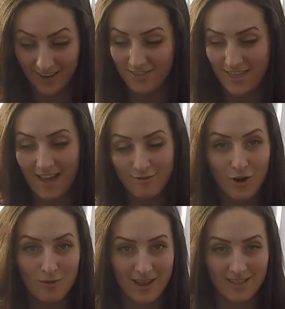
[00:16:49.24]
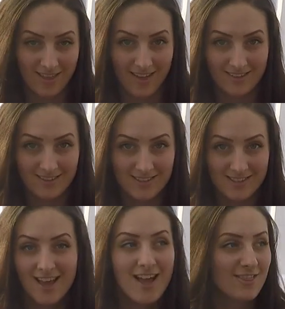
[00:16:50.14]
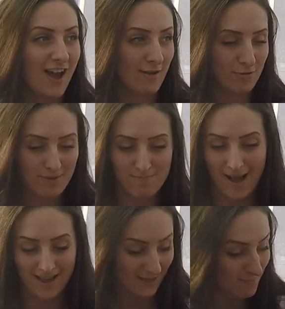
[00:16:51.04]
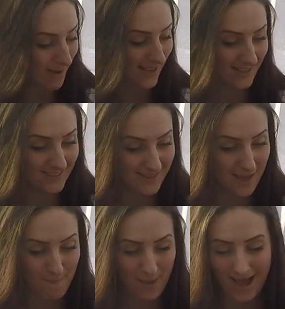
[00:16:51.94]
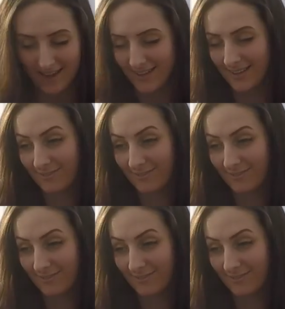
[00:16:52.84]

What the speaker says: there are all my things that I will be packing back into that bag.